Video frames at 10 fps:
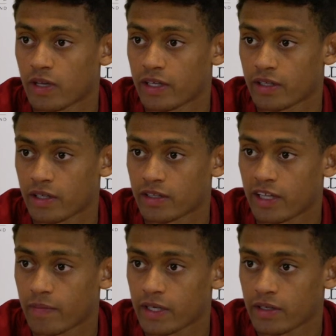play in, in
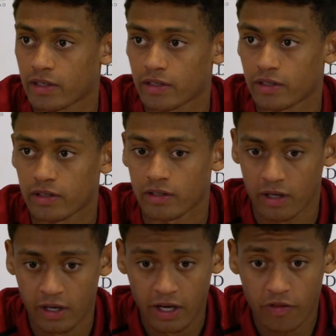Denmark. Uh,
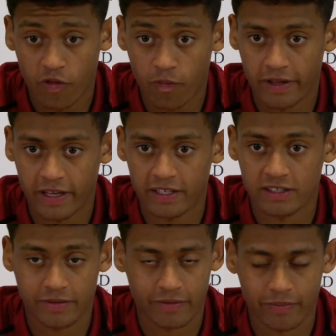I've played
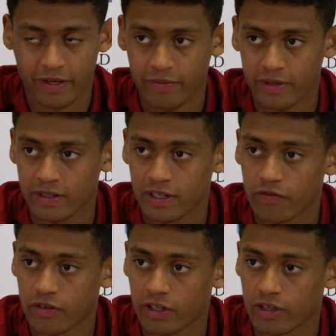against many many
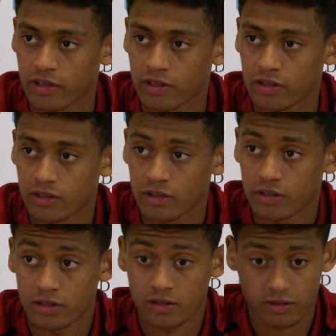different uh,
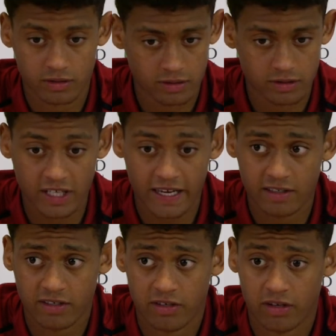uh
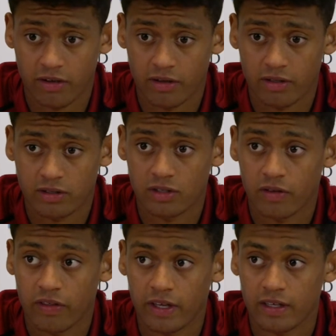sides, uh, so
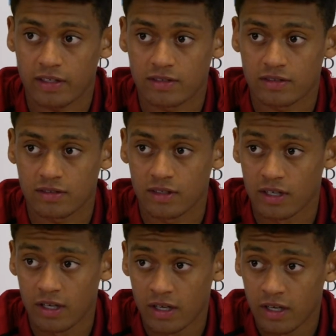I think it's
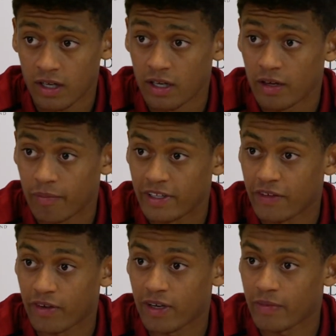my,
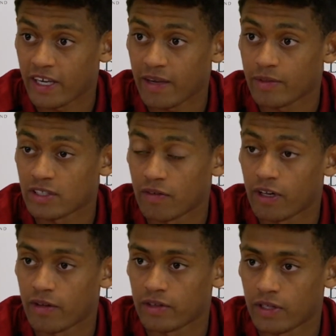my game has
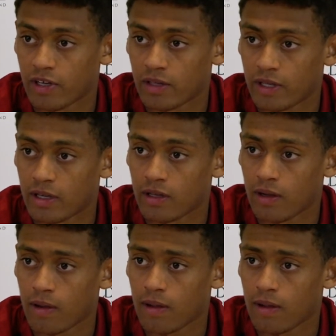de developed a lot.